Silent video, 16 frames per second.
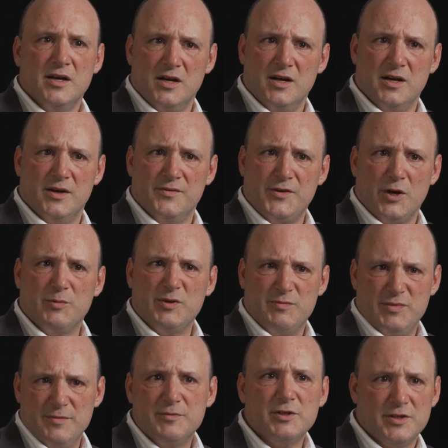of helping
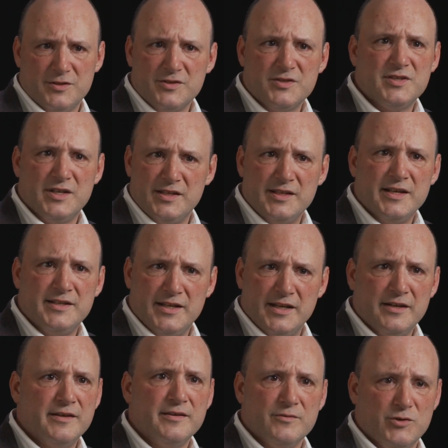people understand that
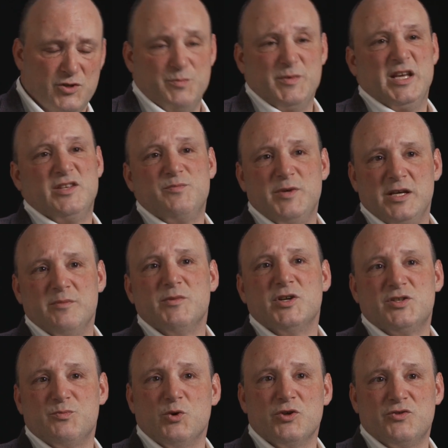data, which means being
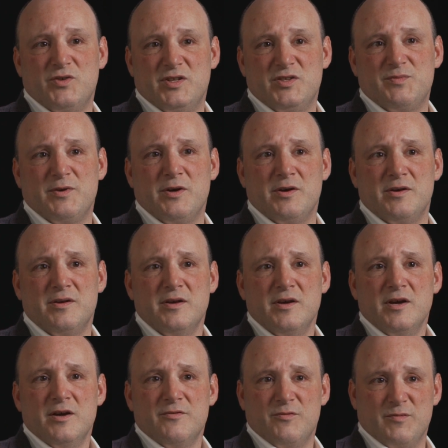much more transparent
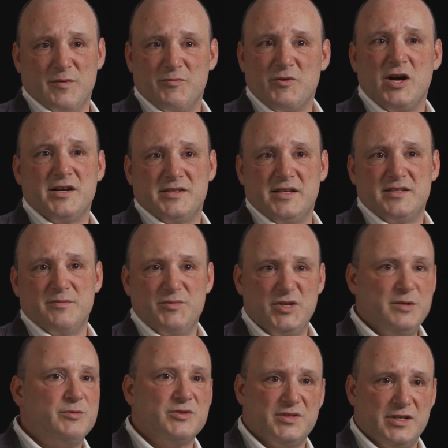from a process and
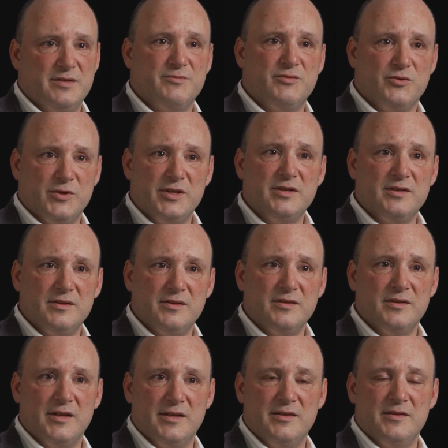people standpoint
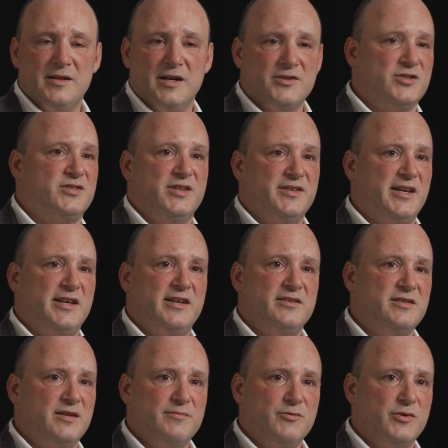than not just a data
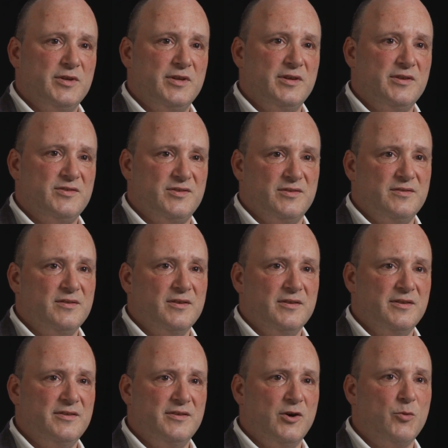standpoint.
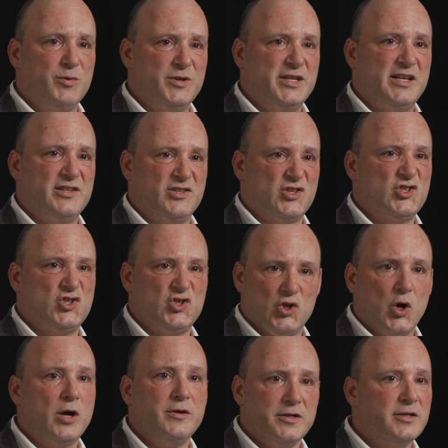Open data is a
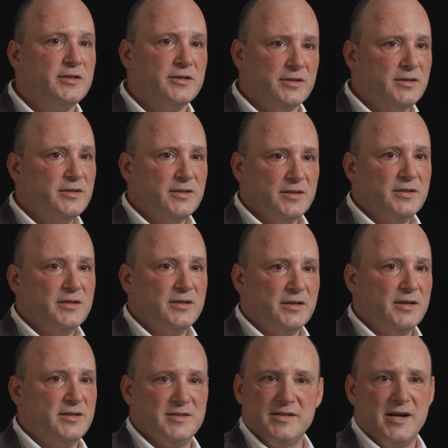start.
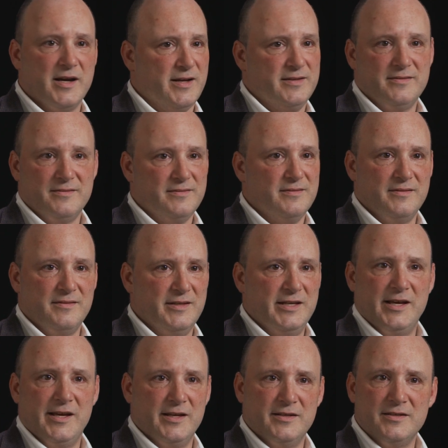It's not the